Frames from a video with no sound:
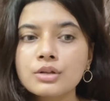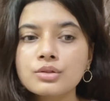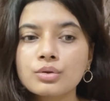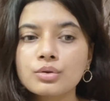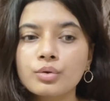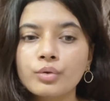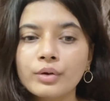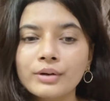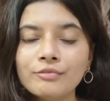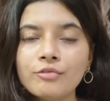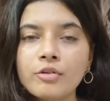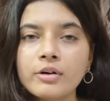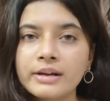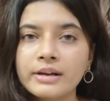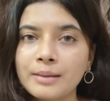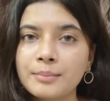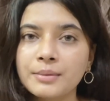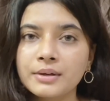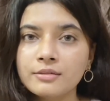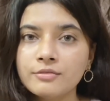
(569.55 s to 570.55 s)
so going for
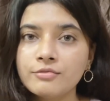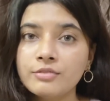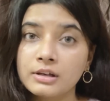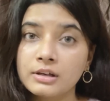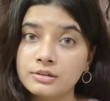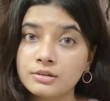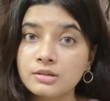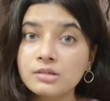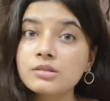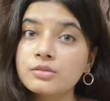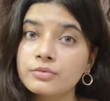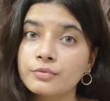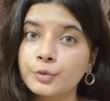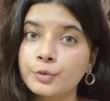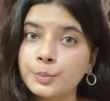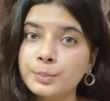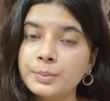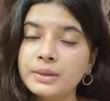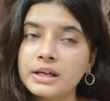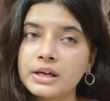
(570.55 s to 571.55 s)
chemical filters
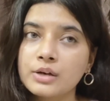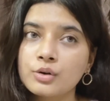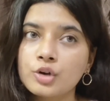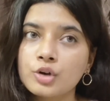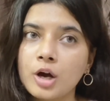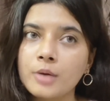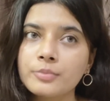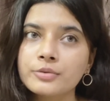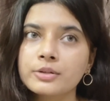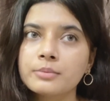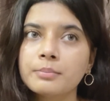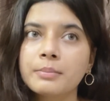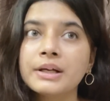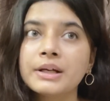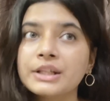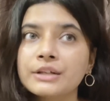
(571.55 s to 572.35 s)
would be a good option.